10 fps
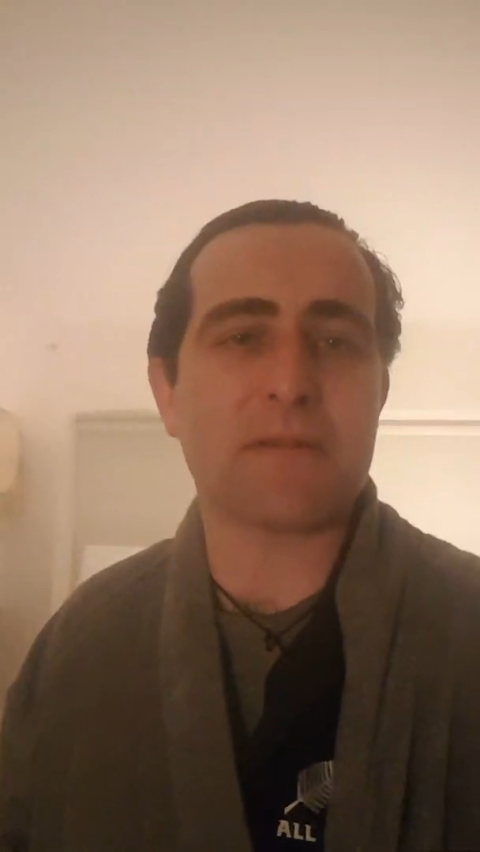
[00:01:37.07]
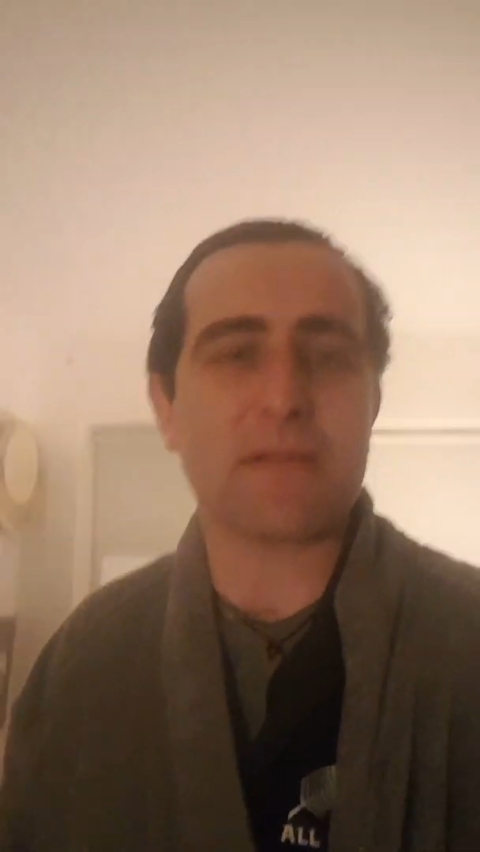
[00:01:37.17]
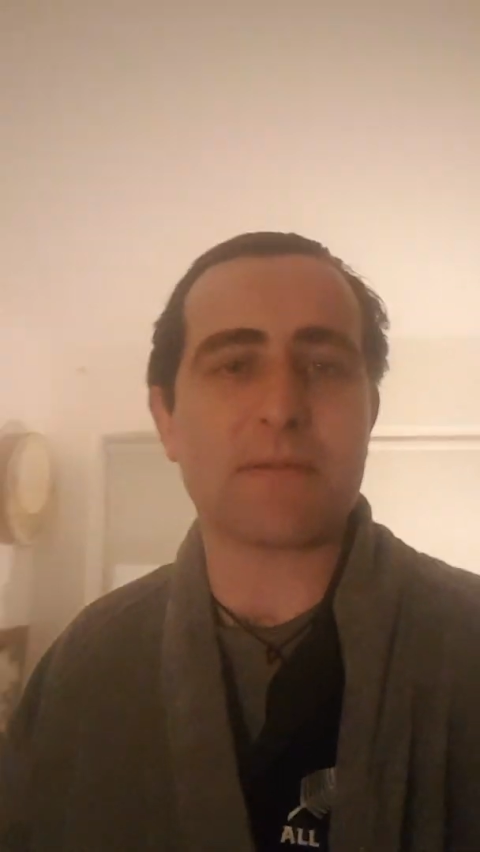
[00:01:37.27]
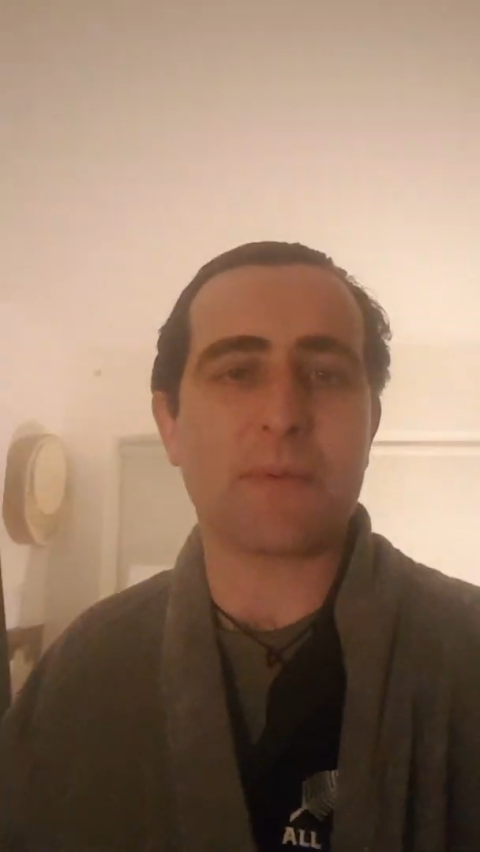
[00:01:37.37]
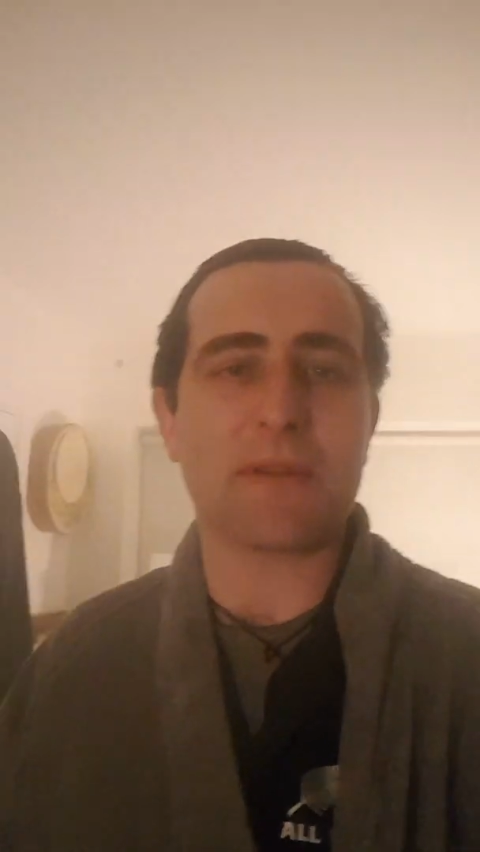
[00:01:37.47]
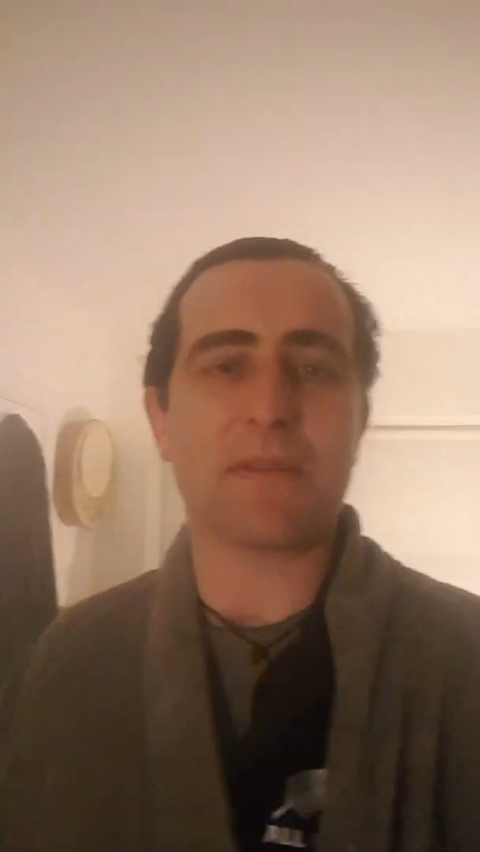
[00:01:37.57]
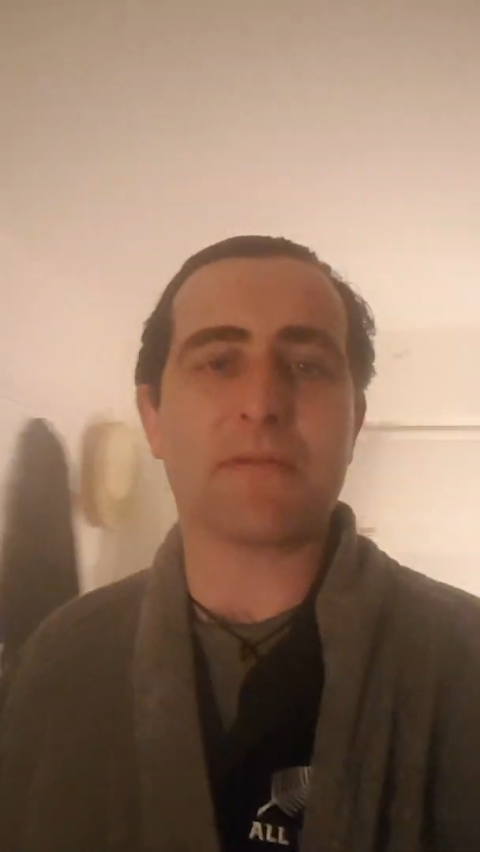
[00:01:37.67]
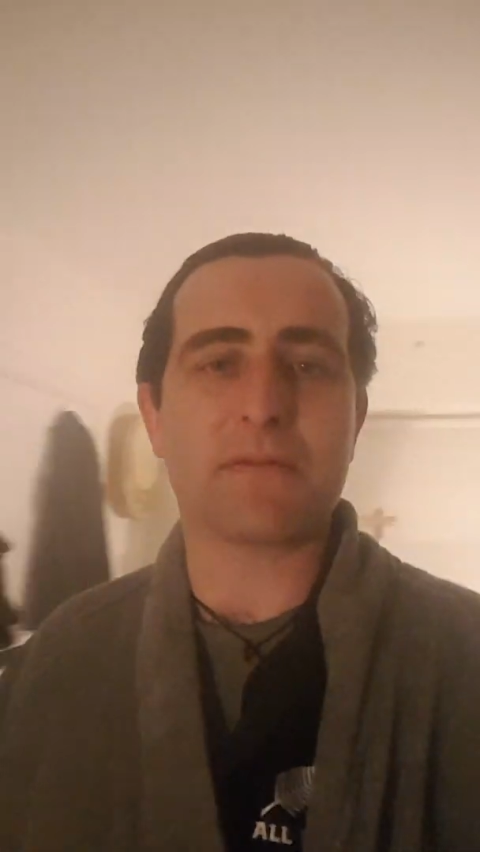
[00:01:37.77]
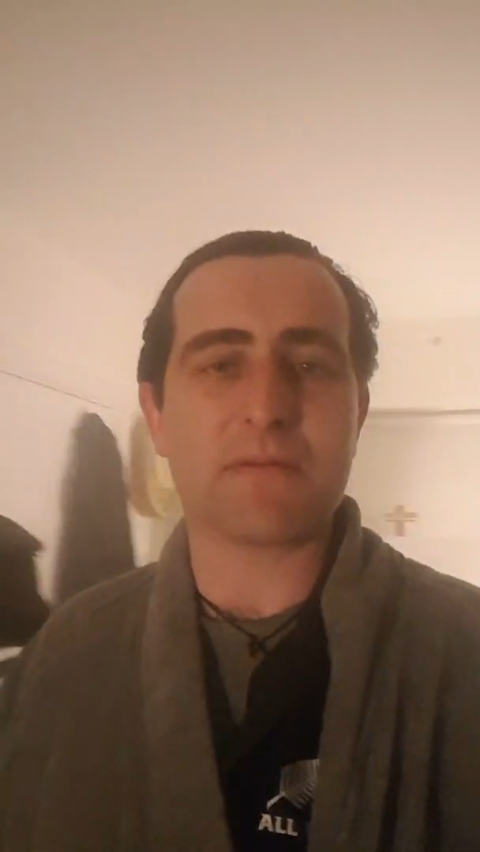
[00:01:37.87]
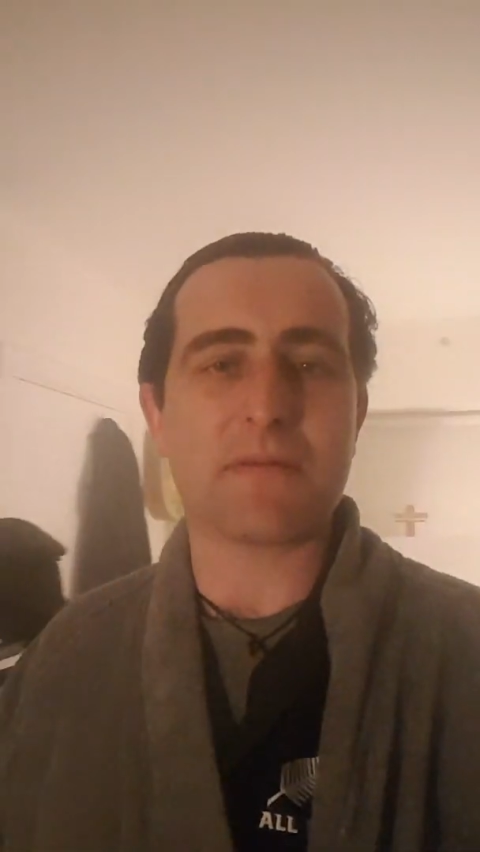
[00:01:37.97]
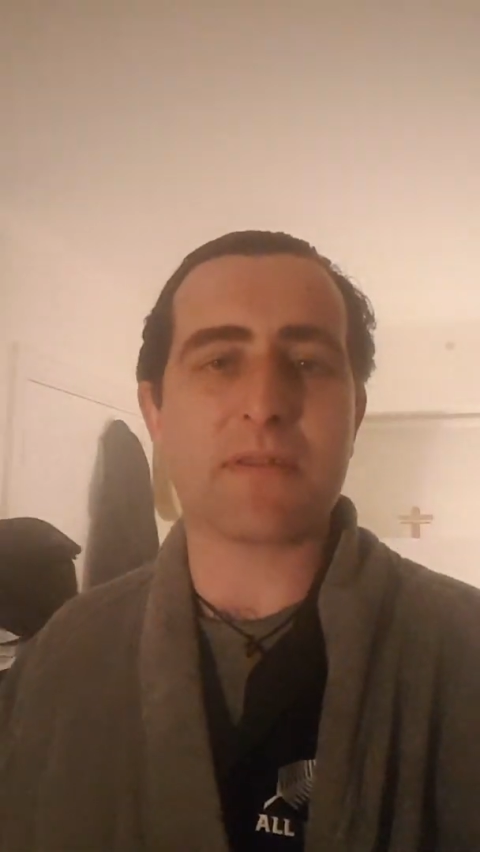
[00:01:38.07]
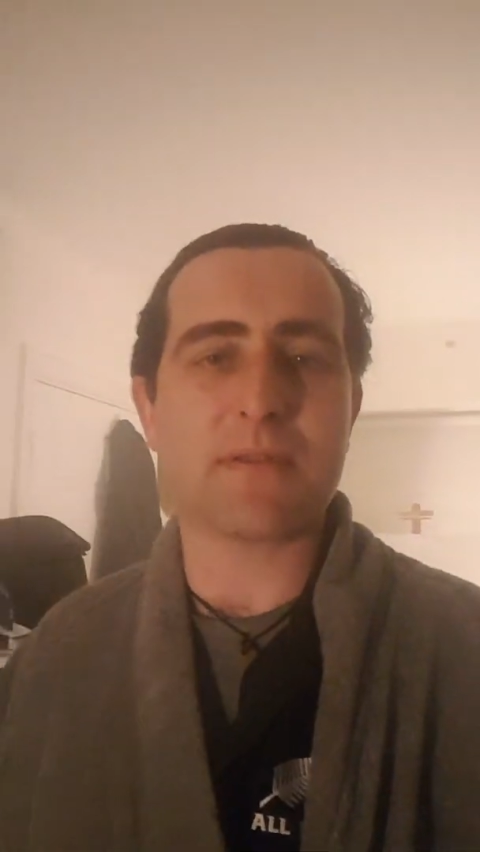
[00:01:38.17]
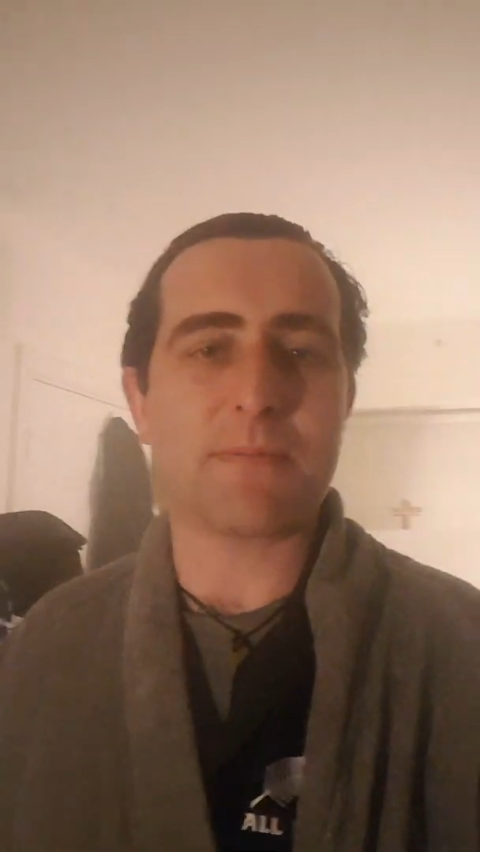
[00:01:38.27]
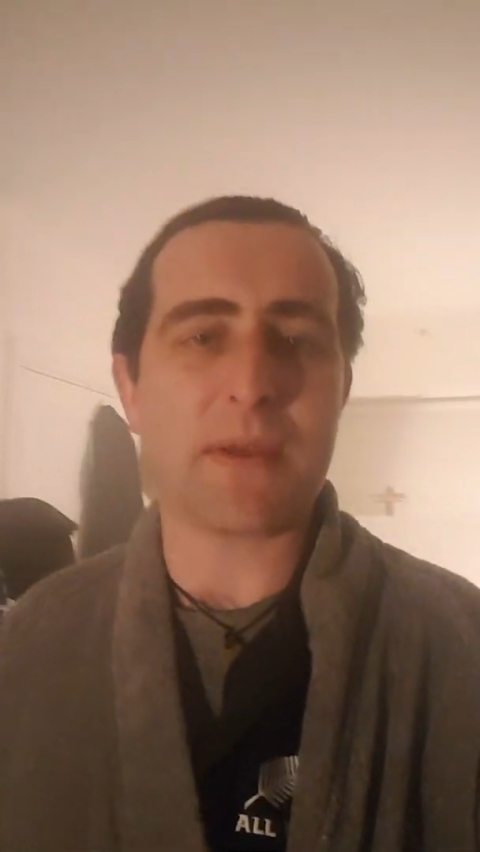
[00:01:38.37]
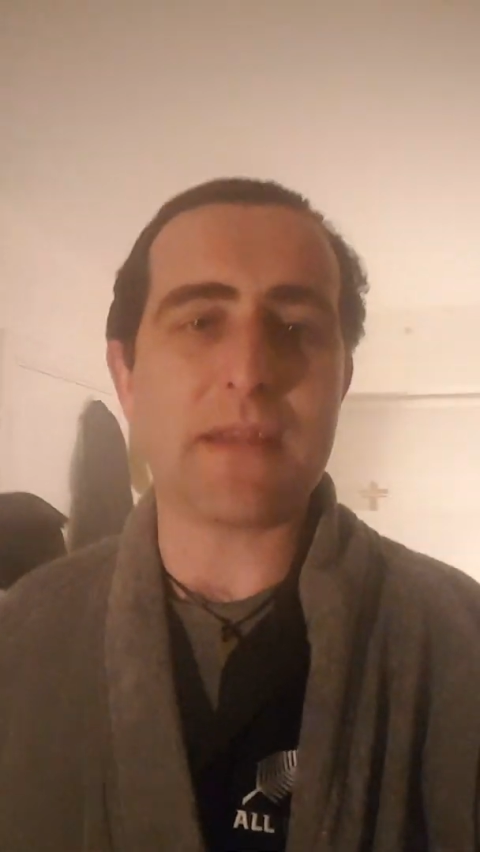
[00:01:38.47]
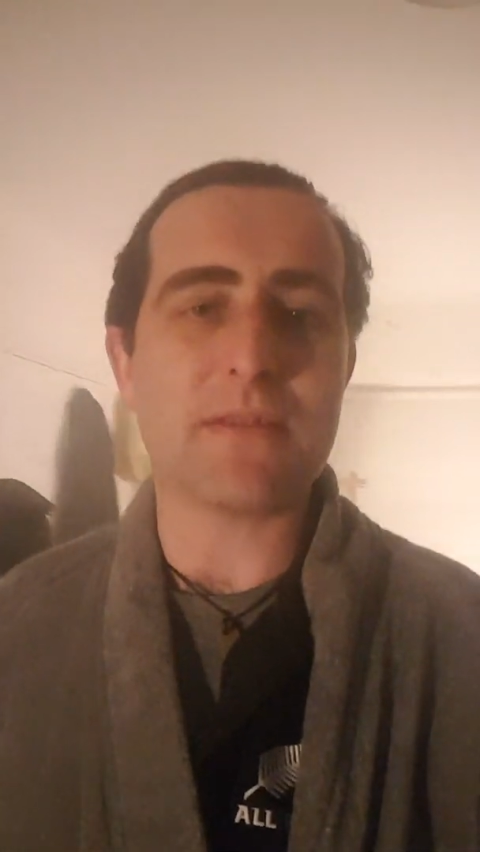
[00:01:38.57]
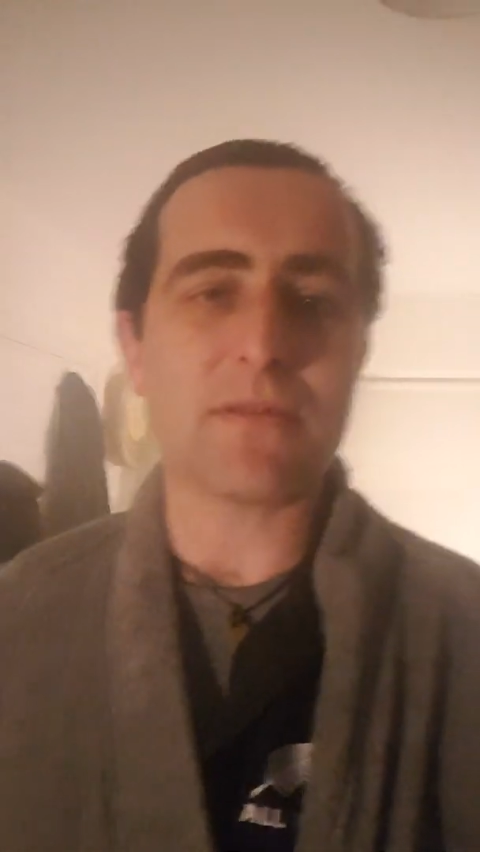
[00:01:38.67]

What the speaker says: There's been space